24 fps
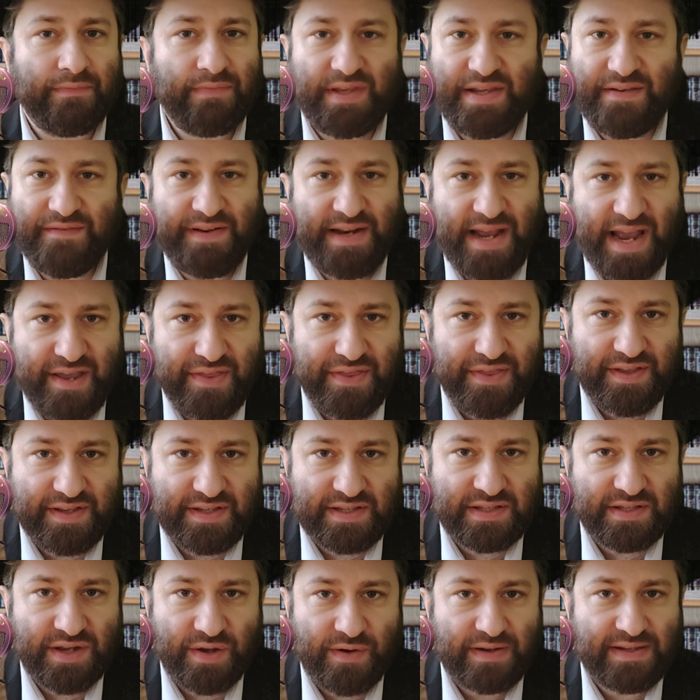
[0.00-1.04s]
Even
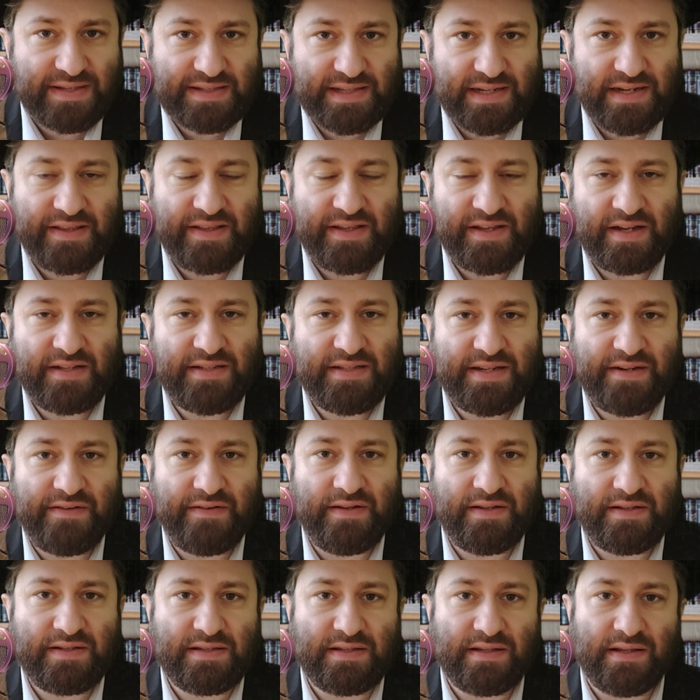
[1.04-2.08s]
atheists know how silly the idea
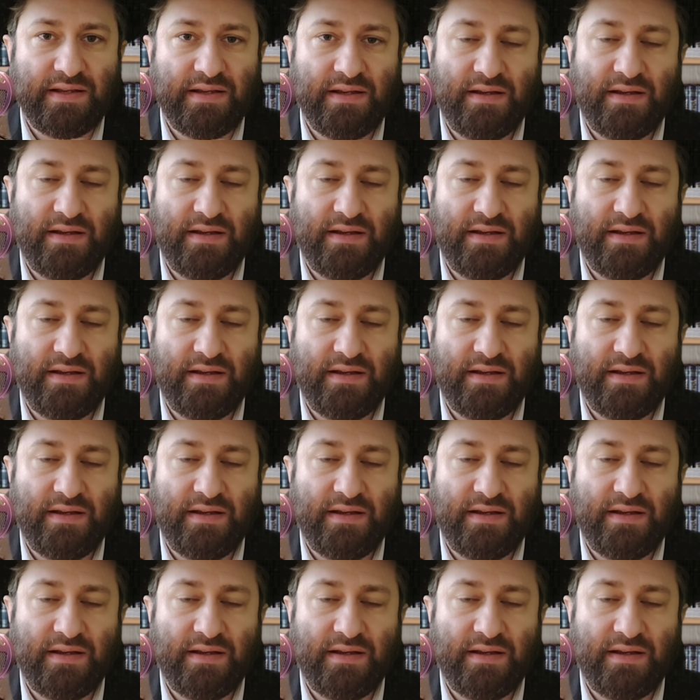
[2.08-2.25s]
is.